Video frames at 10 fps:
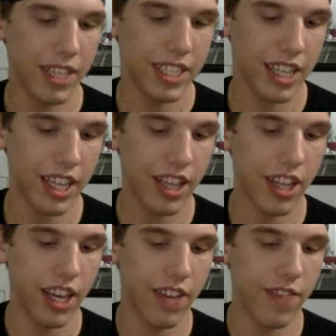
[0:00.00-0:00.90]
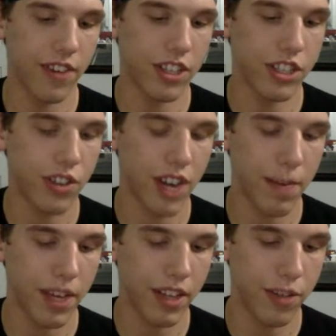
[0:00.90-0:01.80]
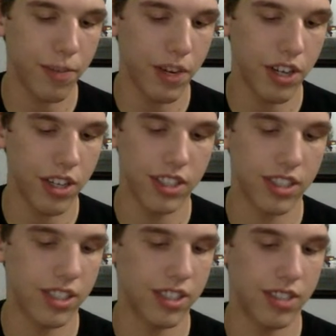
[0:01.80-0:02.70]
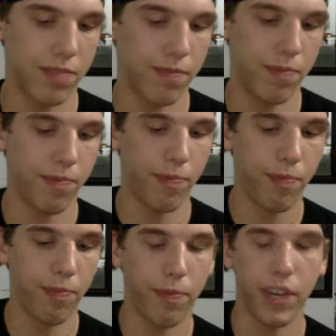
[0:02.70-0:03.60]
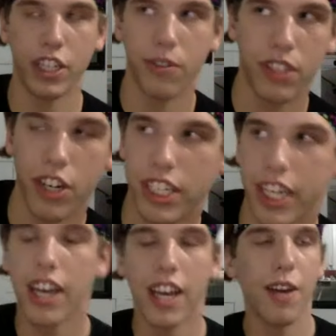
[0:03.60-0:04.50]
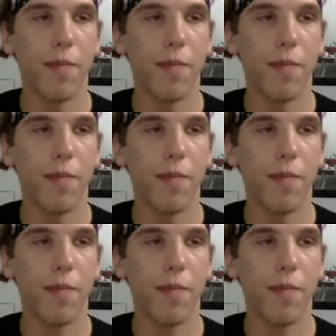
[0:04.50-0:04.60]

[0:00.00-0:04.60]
basically looking for straight male hoopers because she was thirsty.